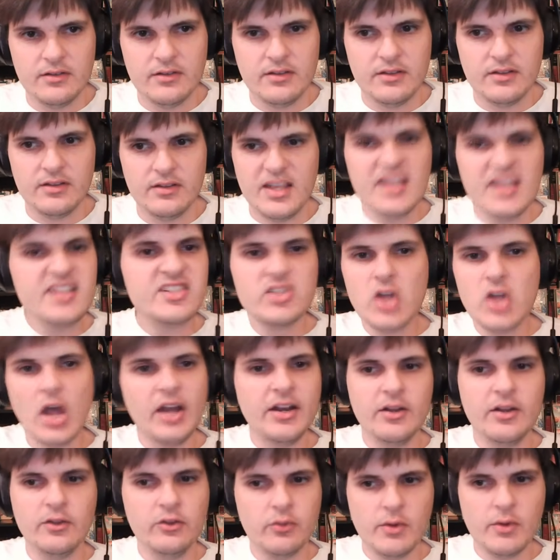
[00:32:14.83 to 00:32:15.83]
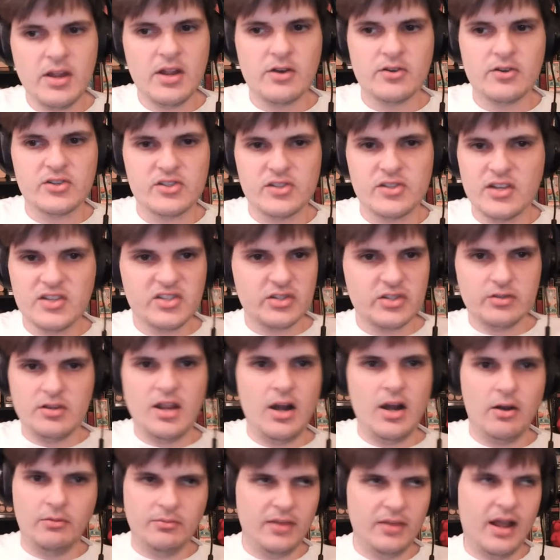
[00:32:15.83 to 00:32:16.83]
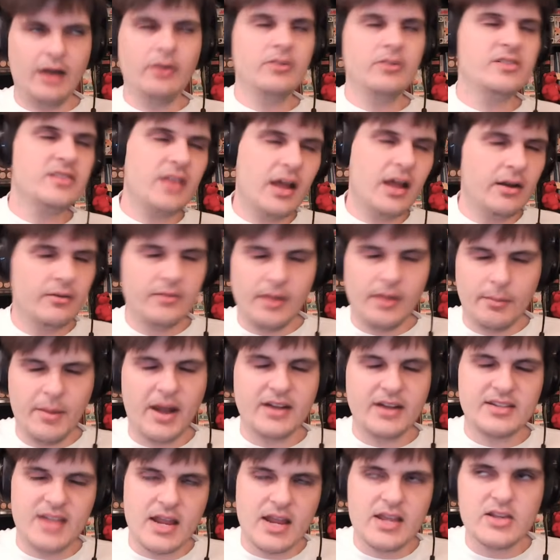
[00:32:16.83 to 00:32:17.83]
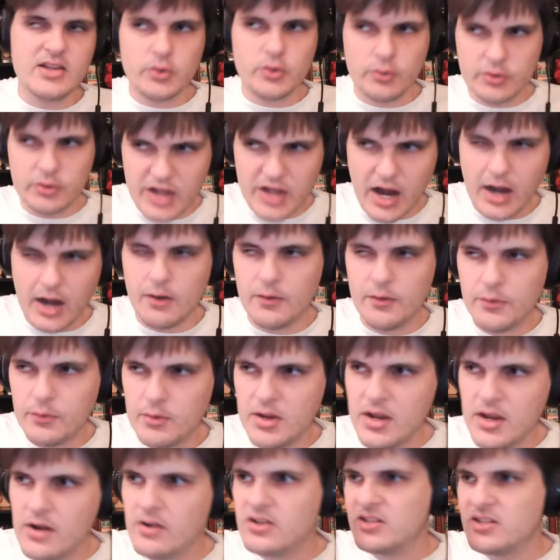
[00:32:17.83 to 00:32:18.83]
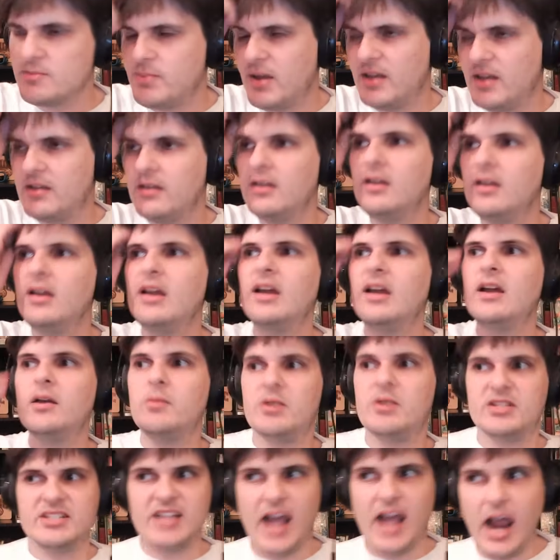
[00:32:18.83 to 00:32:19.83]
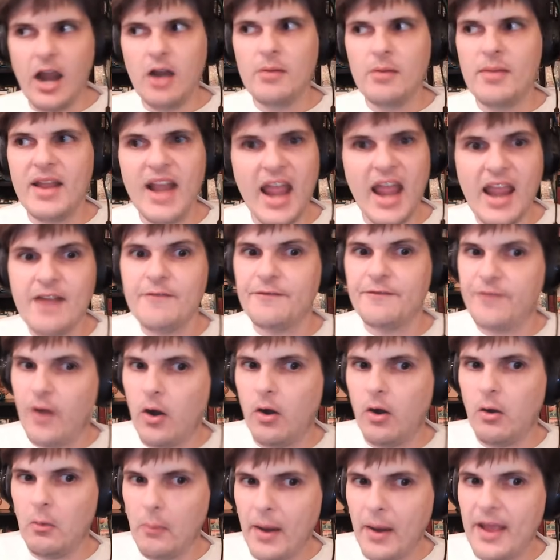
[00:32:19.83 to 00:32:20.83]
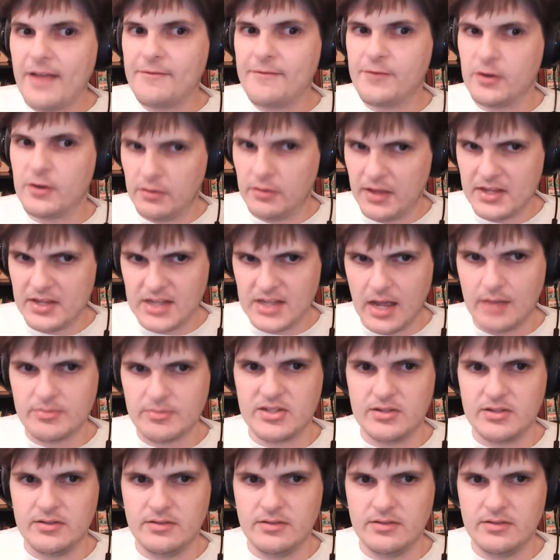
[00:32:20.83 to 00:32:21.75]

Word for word: He's done in three years. Let's, you know, I don't, I'm not saying he's going to retire in three years, but retirement ain't far away for Klay Thompson.